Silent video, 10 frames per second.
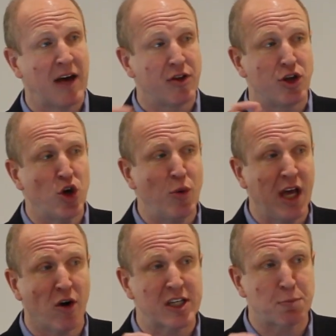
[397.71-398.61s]
Now, the you
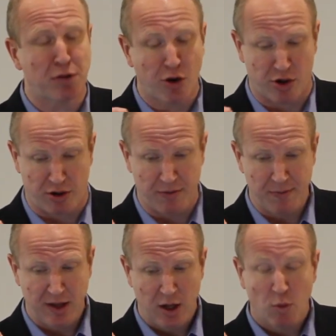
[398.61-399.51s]
here is plural,
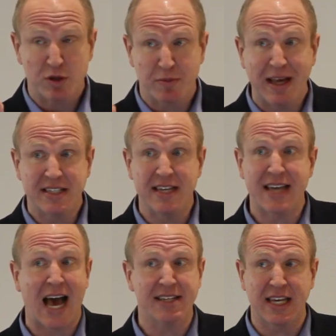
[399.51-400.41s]
which means
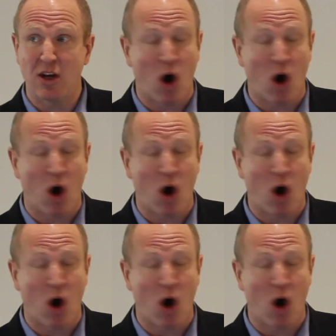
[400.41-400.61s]
he's asking